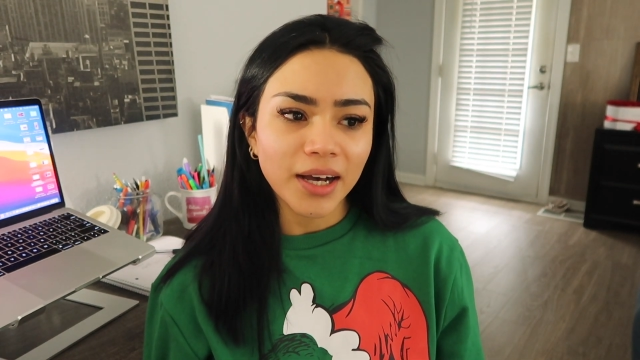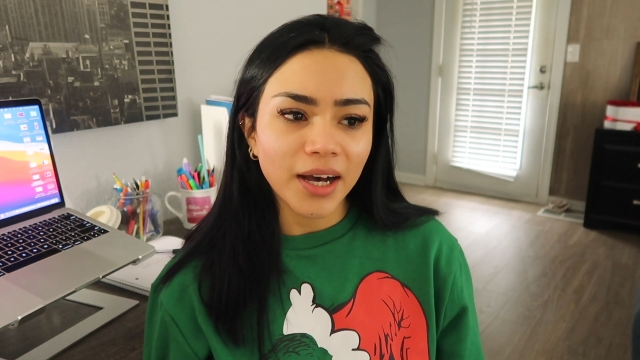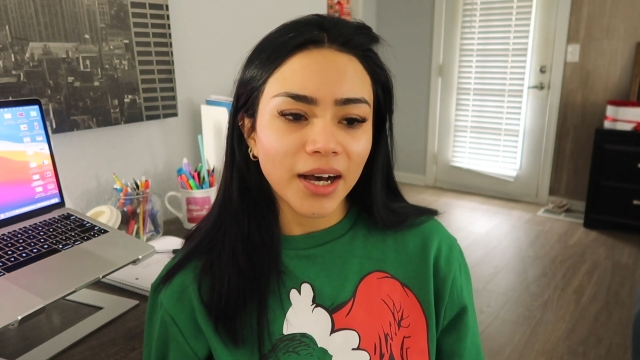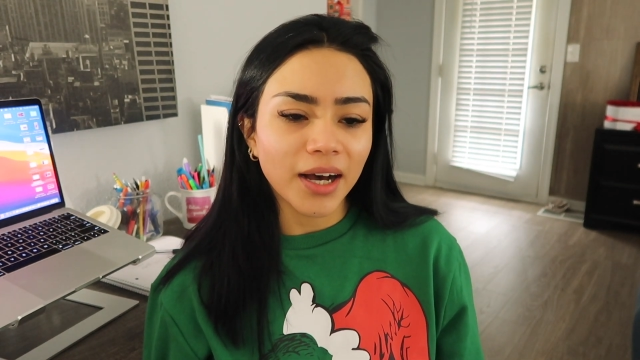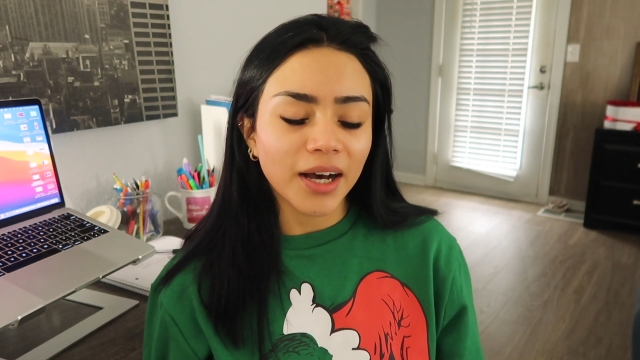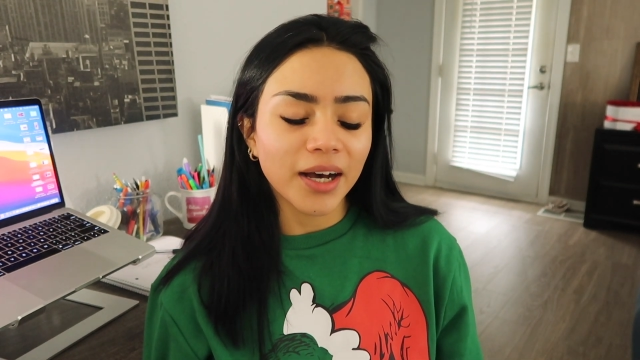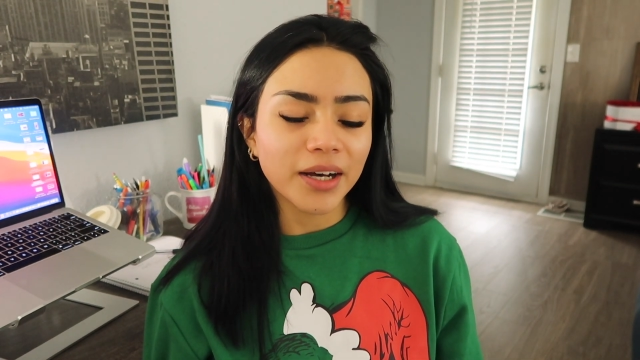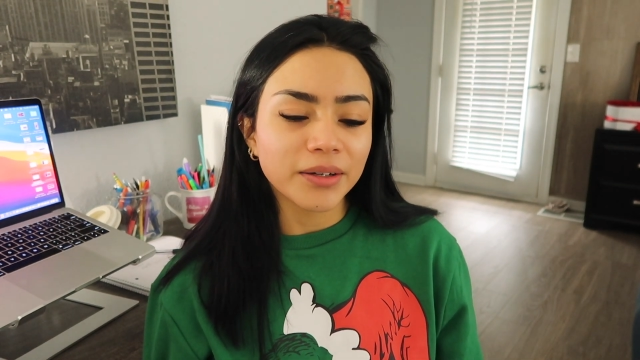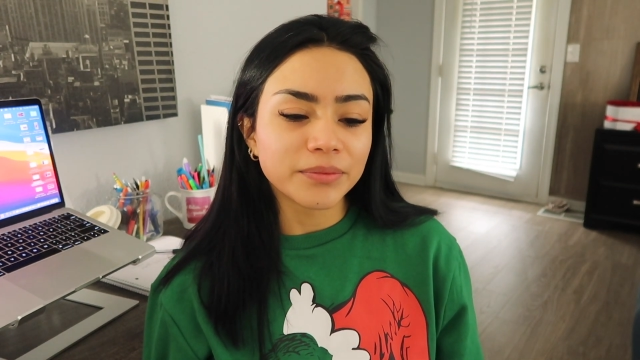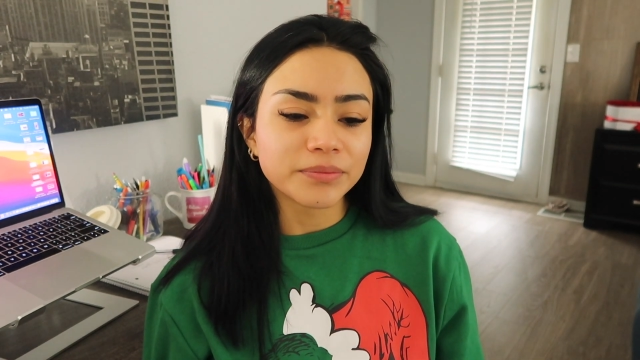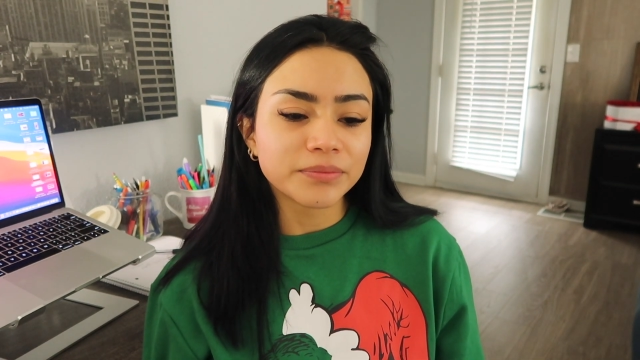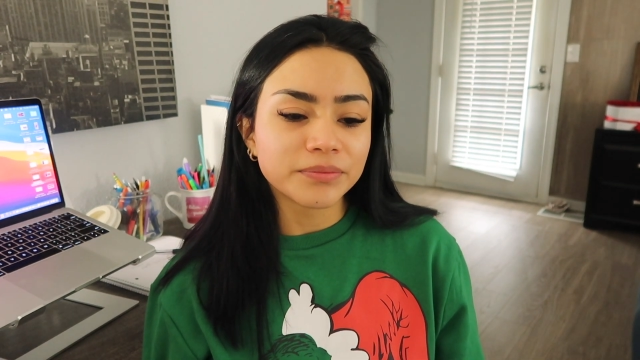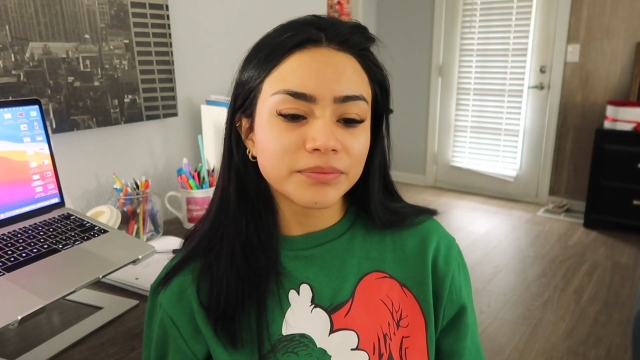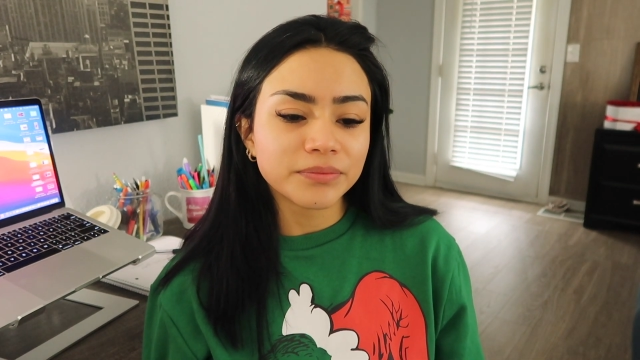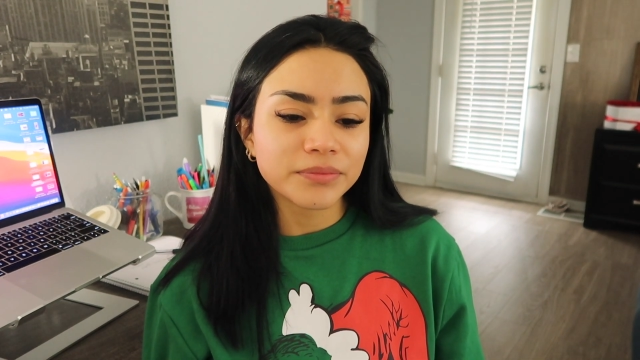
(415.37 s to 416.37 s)

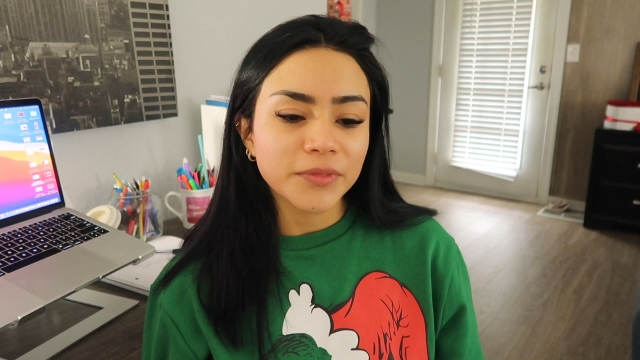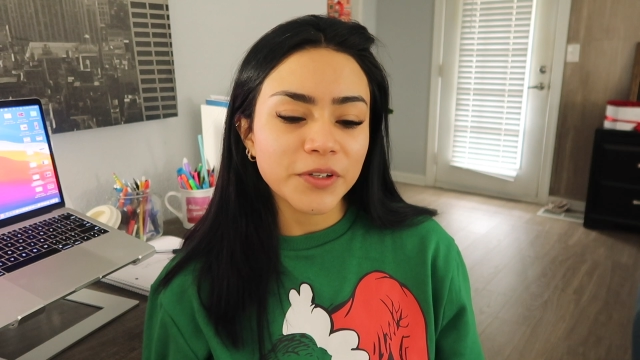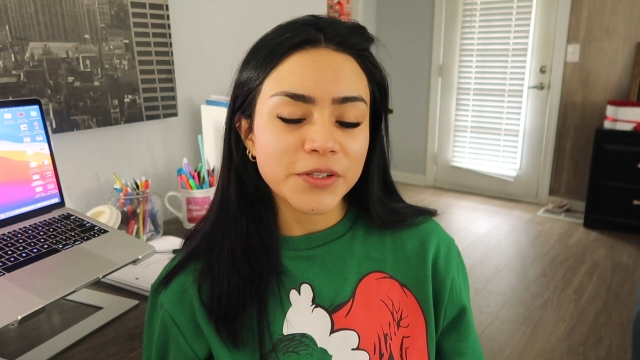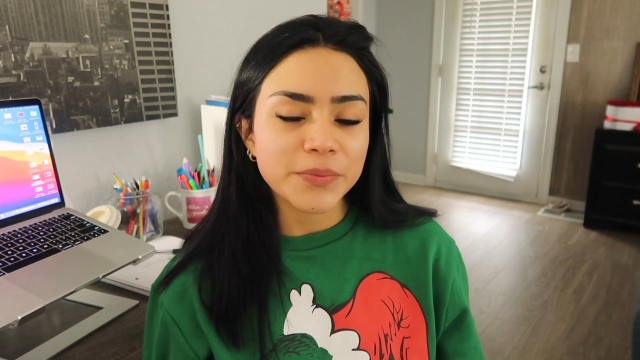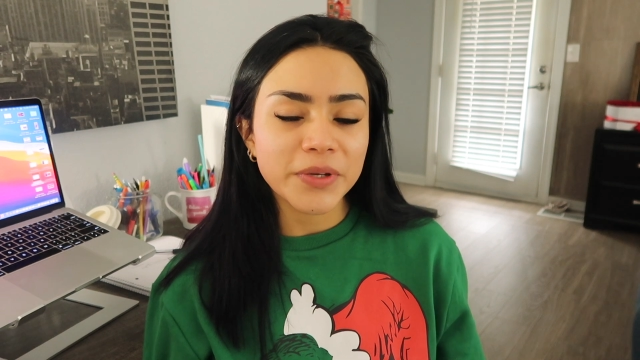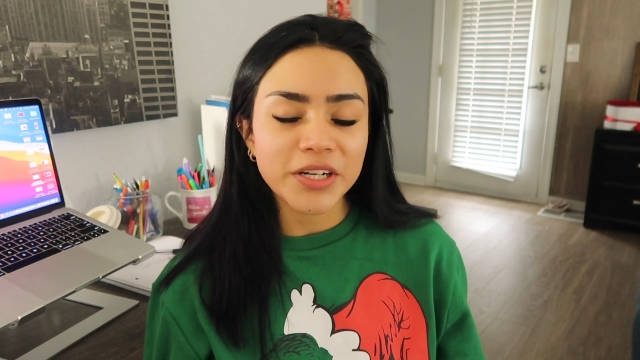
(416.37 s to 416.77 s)
Um, it was